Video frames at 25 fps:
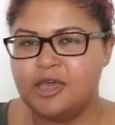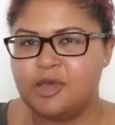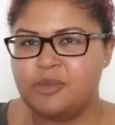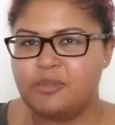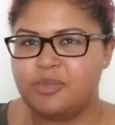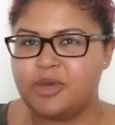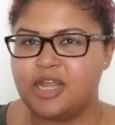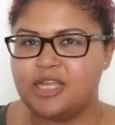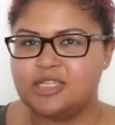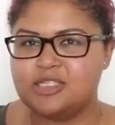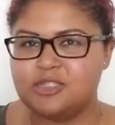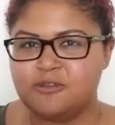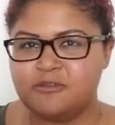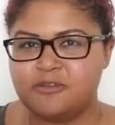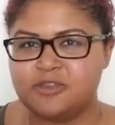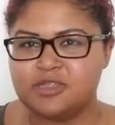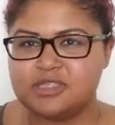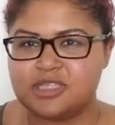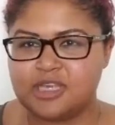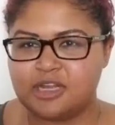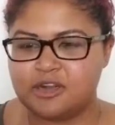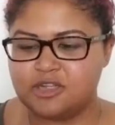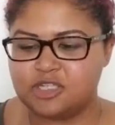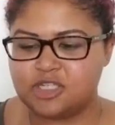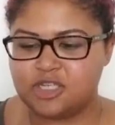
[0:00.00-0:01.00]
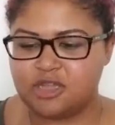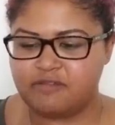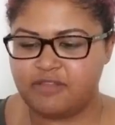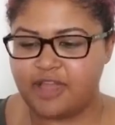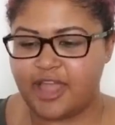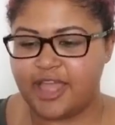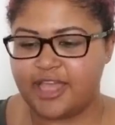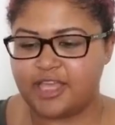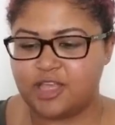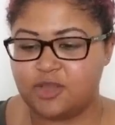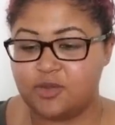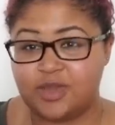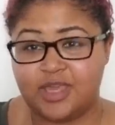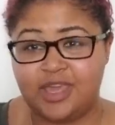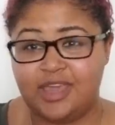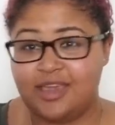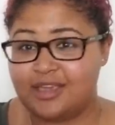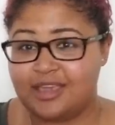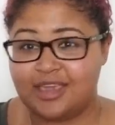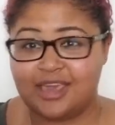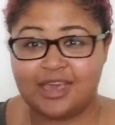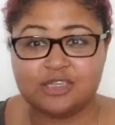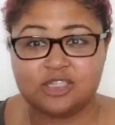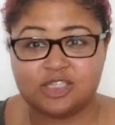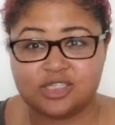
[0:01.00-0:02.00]
but I do feel this energy of like, you can't
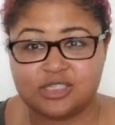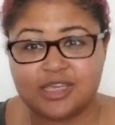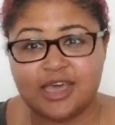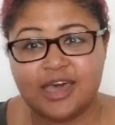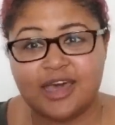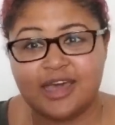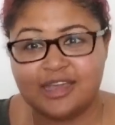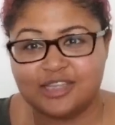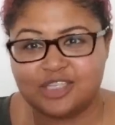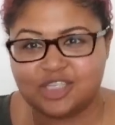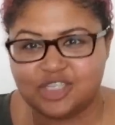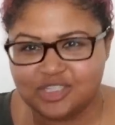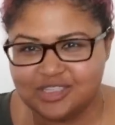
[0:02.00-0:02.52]
catch Sag.